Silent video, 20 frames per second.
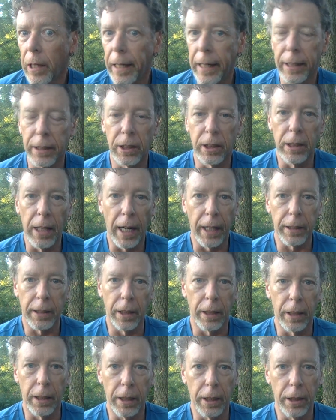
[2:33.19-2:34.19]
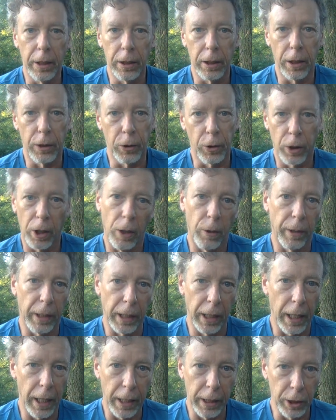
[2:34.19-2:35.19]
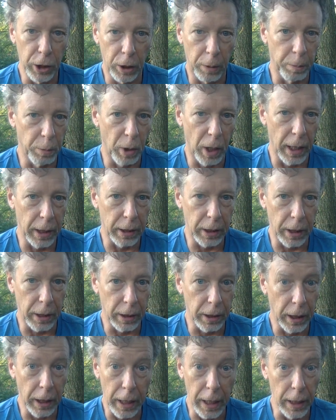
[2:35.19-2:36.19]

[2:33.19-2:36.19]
It's not that he's undergoing an aging process,